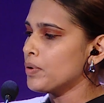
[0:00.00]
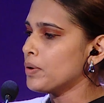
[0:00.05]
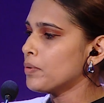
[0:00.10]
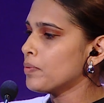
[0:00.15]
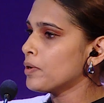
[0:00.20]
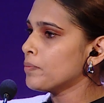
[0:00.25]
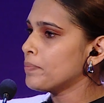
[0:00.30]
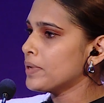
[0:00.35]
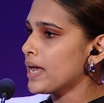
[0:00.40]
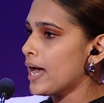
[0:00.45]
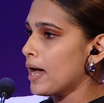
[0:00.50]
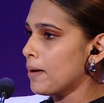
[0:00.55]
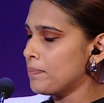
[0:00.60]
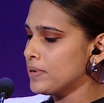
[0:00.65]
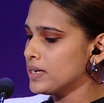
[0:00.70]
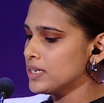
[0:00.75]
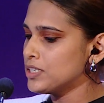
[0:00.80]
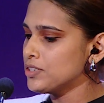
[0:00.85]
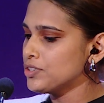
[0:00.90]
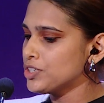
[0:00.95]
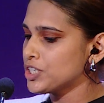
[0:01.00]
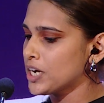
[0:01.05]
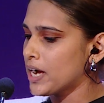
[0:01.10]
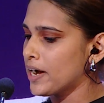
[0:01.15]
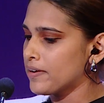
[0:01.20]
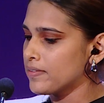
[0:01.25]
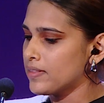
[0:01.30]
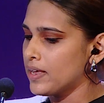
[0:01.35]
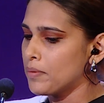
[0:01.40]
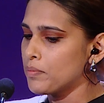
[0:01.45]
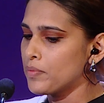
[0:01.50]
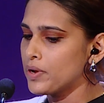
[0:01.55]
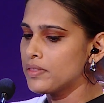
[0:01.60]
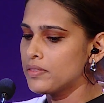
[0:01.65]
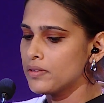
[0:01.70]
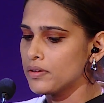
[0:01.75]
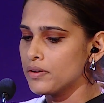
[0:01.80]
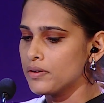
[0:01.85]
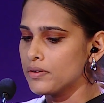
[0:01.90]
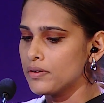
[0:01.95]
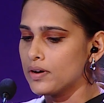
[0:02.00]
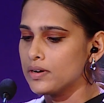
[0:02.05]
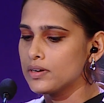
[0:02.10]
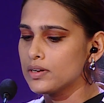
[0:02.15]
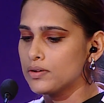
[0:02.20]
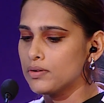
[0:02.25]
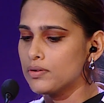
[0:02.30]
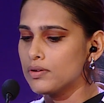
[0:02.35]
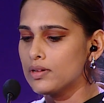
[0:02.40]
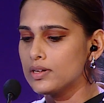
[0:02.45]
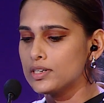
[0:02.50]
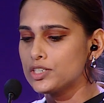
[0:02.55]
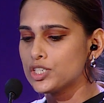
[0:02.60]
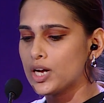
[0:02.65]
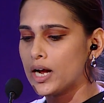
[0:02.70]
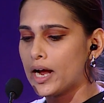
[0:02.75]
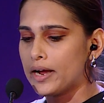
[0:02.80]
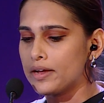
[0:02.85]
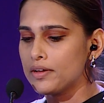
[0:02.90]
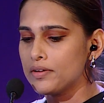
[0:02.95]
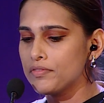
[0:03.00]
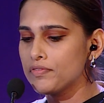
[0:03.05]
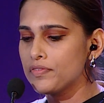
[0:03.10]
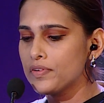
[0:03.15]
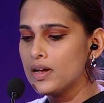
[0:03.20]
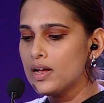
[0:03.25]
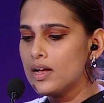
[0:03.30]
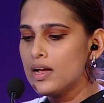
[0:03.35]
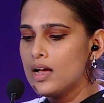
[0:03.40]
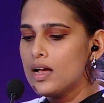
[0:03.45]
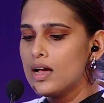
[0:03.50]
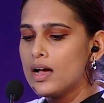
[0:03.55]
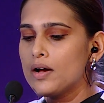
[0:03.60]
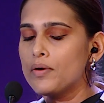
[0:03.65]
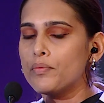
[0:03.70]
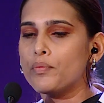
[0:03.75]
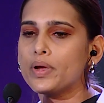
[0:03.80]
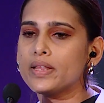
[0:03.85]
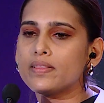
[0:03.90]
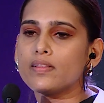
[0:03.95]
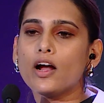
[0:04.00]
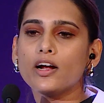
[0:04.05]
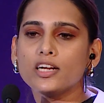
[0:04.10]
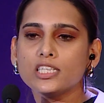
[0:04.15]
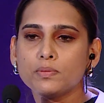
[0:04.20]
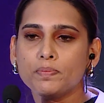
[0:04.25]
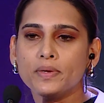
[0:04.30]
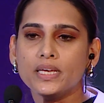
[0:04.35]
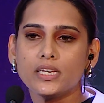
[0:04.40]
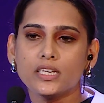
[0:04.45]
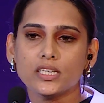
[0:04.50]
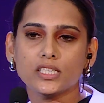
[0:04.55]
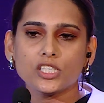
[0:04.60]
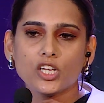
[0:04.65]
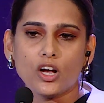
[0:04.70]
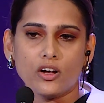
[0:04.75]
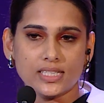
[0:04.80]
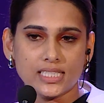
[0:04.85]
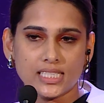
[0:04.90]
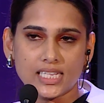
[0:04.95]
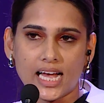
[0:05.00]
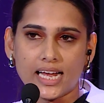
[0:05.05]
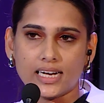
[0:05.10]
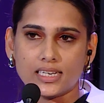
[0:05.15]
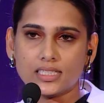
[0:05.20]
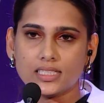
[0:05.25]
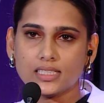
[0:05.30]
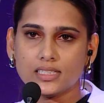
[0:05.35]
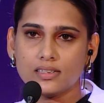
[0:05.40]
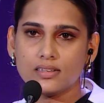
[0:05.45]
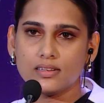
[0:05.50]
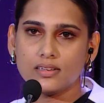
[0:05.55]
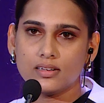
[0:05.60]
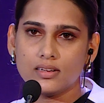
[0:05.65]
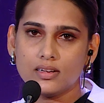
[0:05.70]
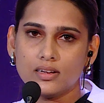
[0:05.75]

we will be happy to share them with you on a Google Drive with our speakers' consent.